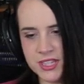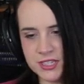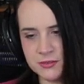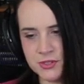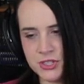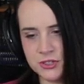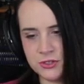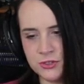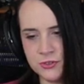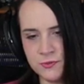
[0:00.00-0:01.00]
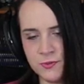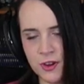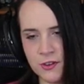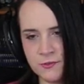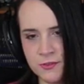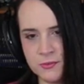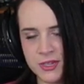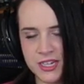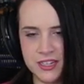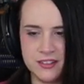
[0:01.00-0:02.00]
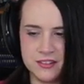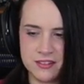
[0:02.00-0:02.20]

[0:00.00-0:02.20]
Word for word: This was just too far for me.